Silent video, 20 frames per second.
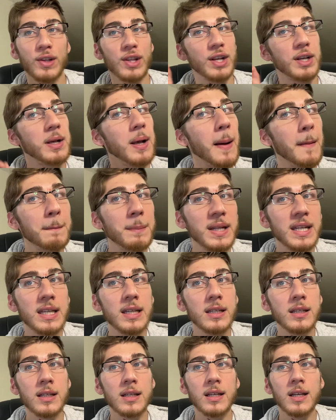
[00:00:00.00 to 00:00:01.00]

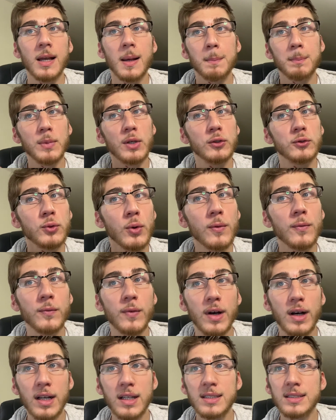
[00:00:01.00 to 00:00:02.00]
company, mutual
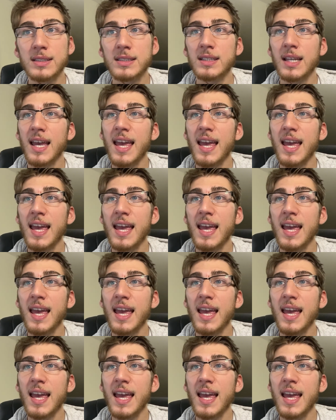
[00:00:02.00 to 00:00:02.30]
funds,